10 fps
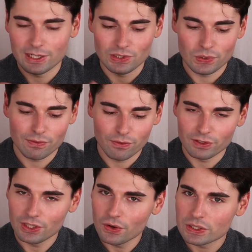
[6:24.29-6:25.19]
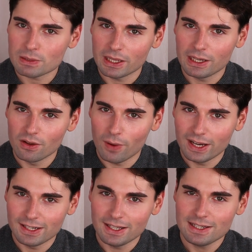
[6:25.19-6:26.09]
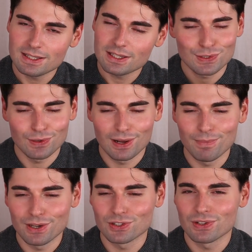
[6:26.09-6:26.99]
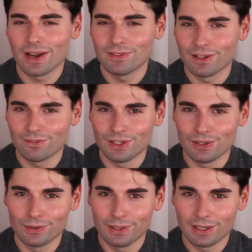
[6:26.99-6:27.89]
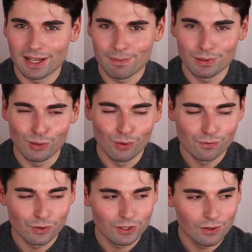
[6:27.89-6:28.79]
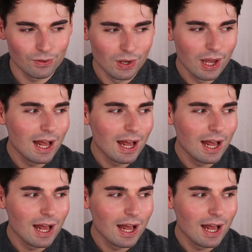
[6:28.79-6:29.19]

I do have a video explaining why that is, so I'll make sure to have that video linked down below for you.